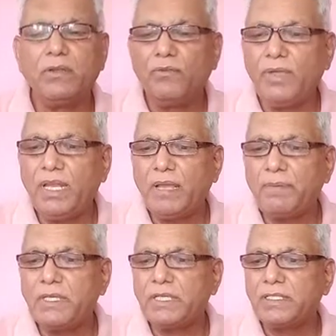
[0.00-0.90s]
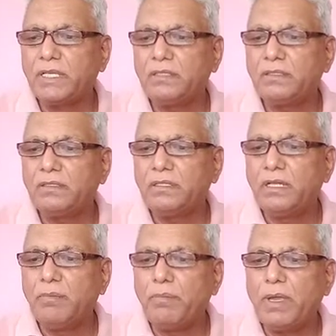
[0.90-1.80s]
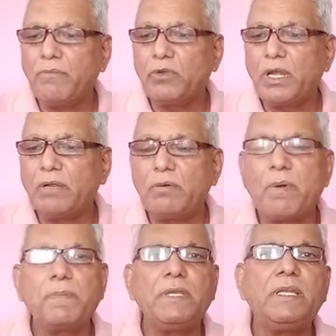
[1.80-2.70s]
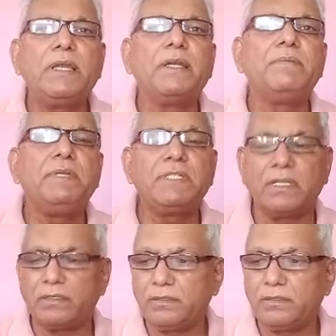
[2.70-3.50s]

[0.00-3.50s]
bail application, memorandum of appeal and revision.